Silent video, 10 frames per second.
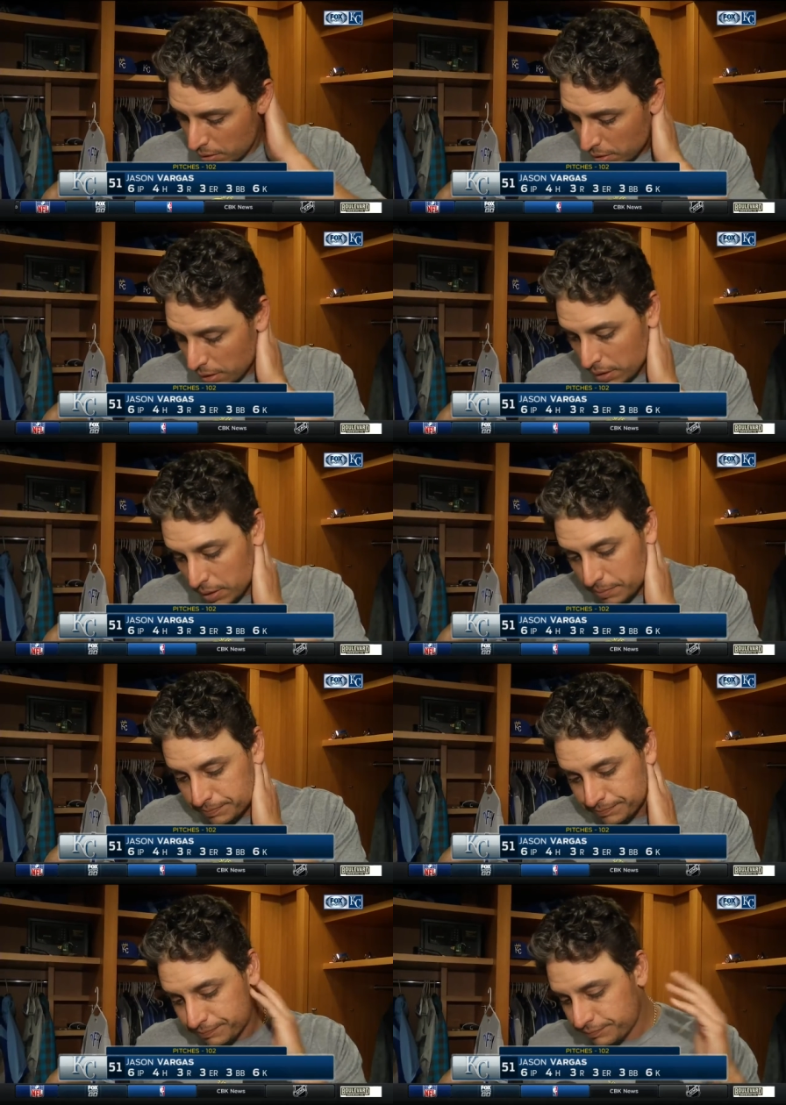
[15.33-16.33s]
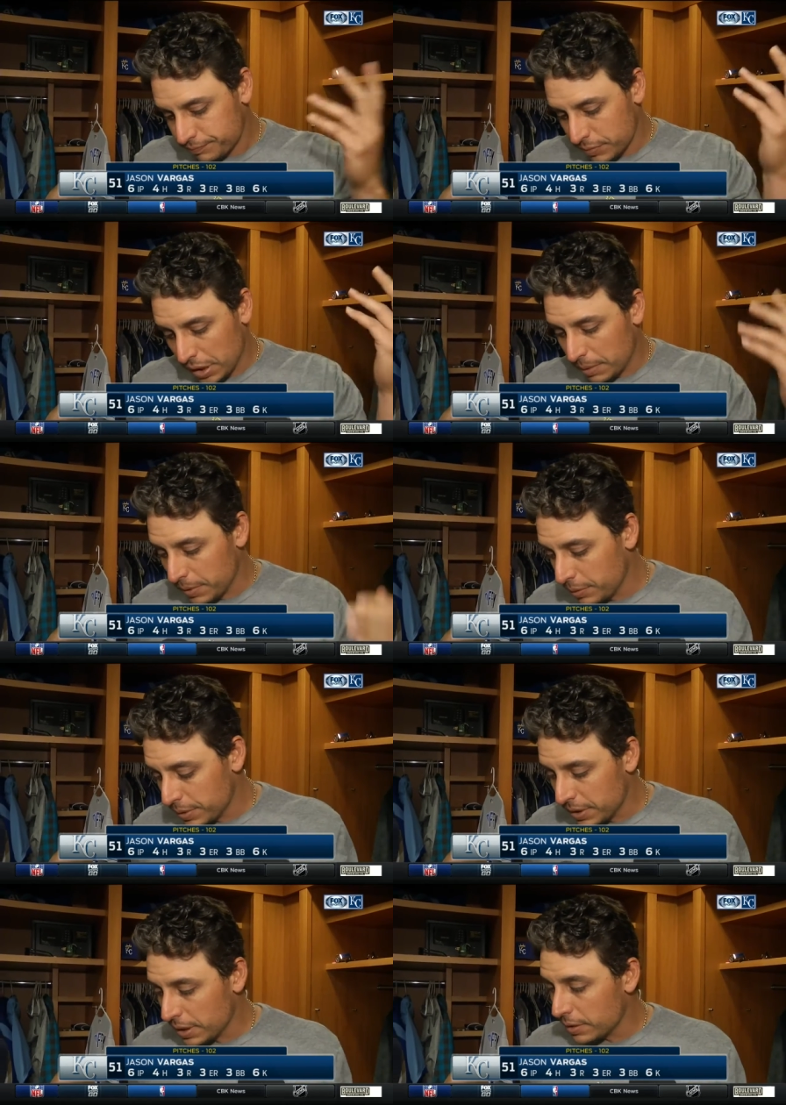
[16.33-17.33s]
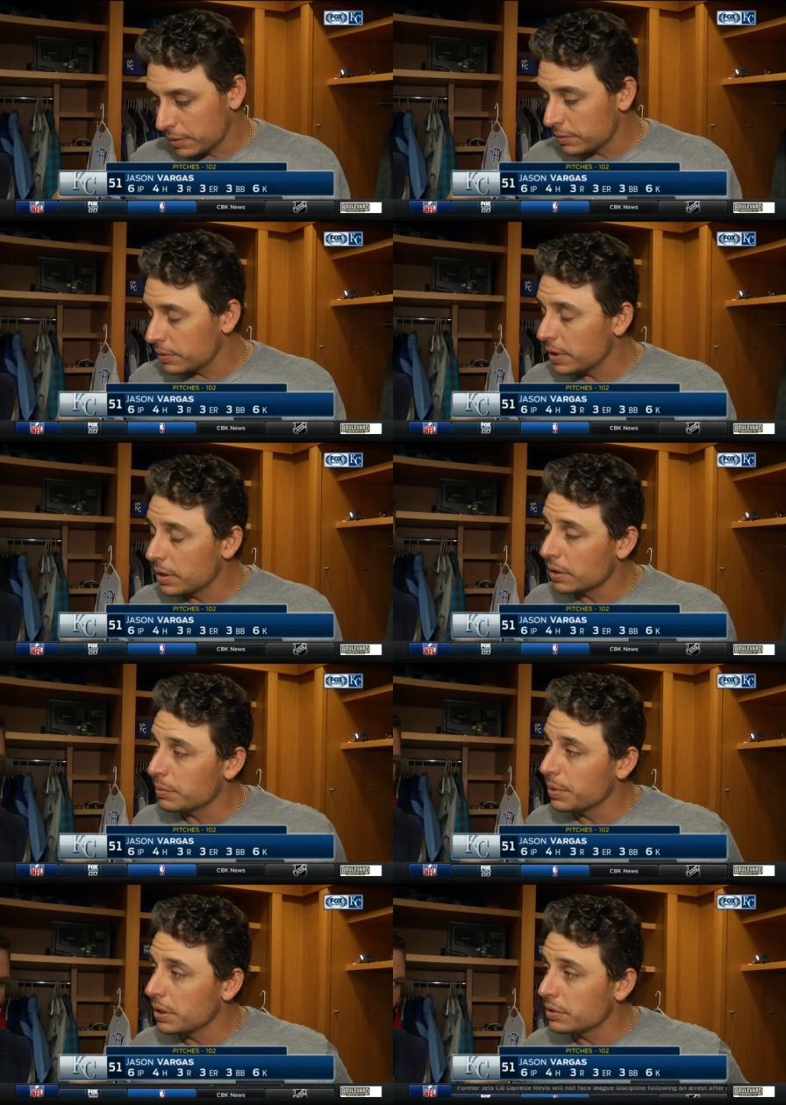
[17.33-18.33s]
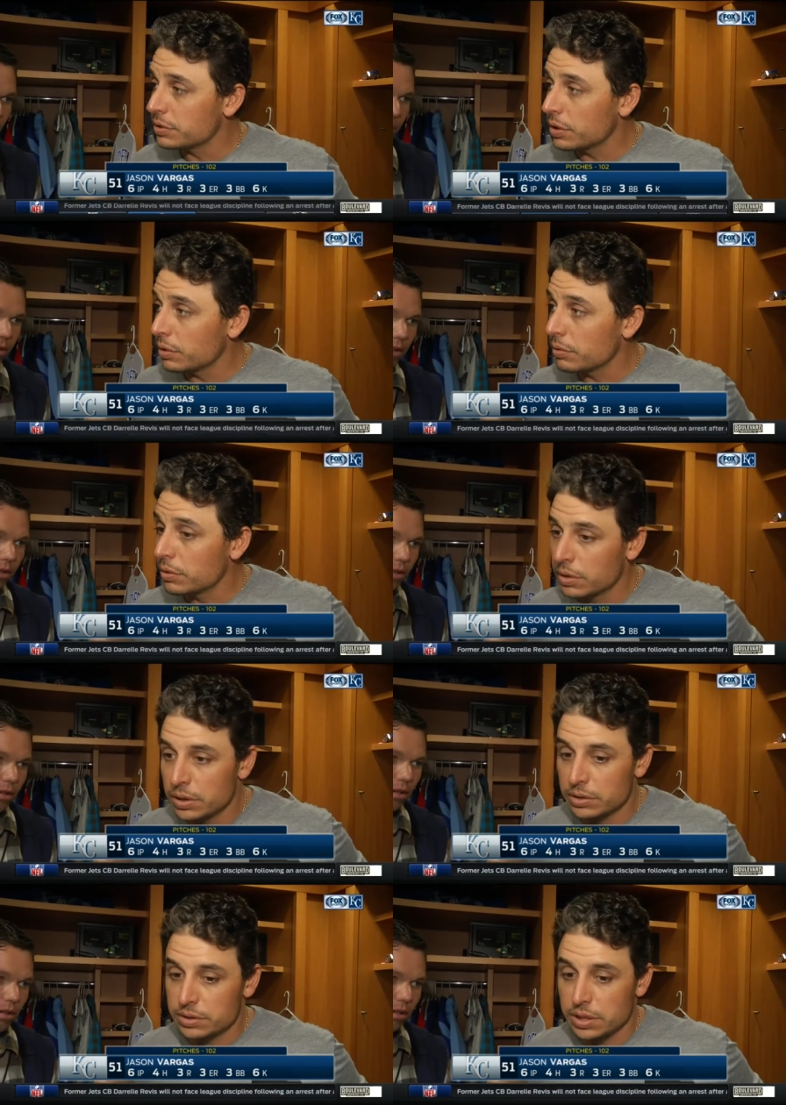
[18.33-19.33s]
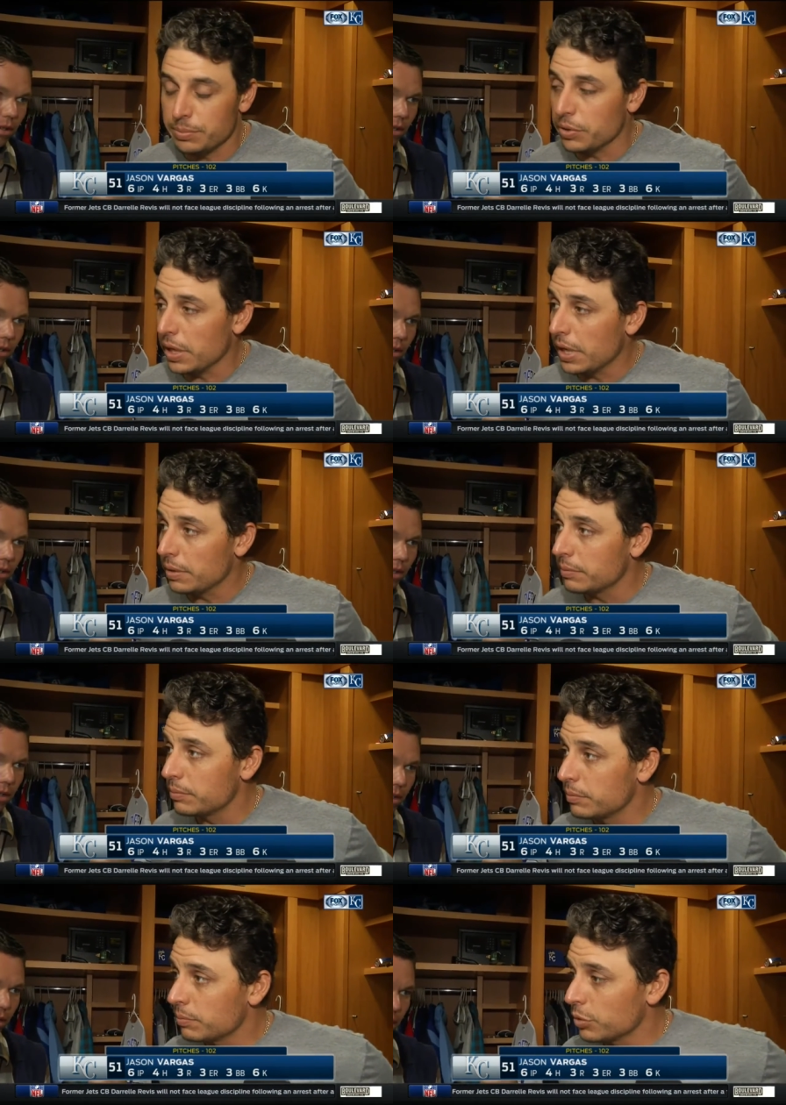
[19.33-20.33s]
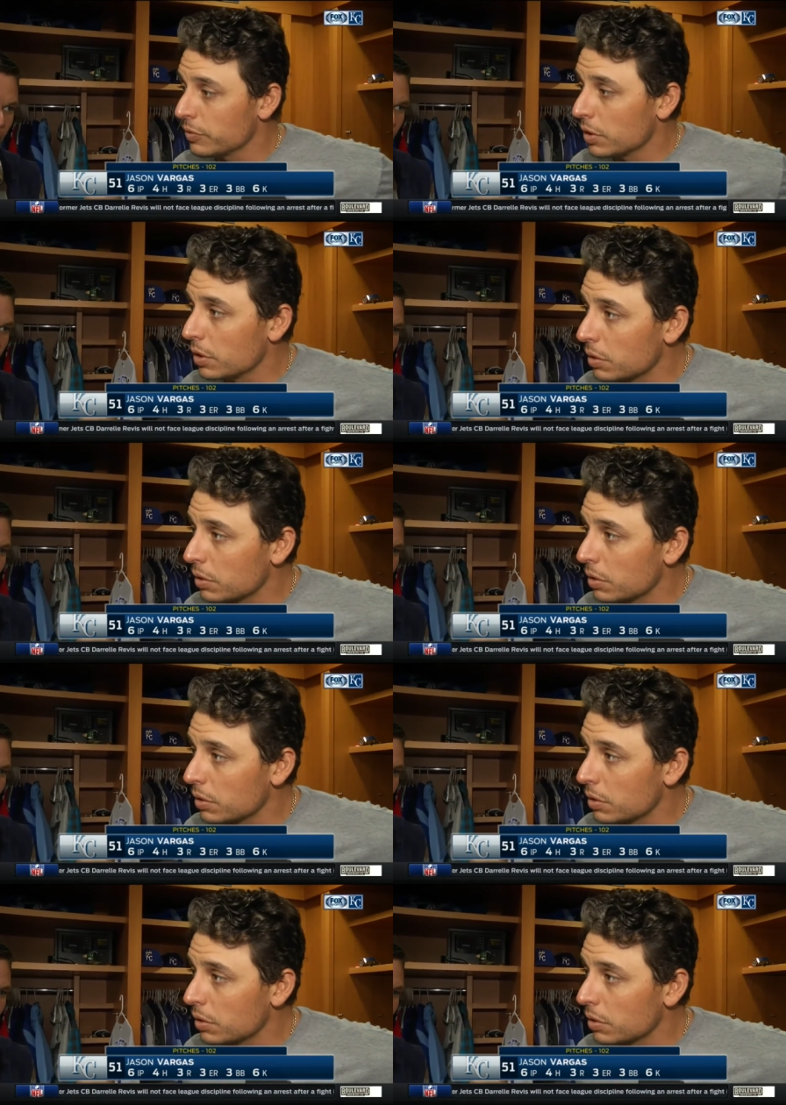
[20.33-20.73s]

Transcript: I mean, he went down and hit a good pitch, so just tip your hat and move along.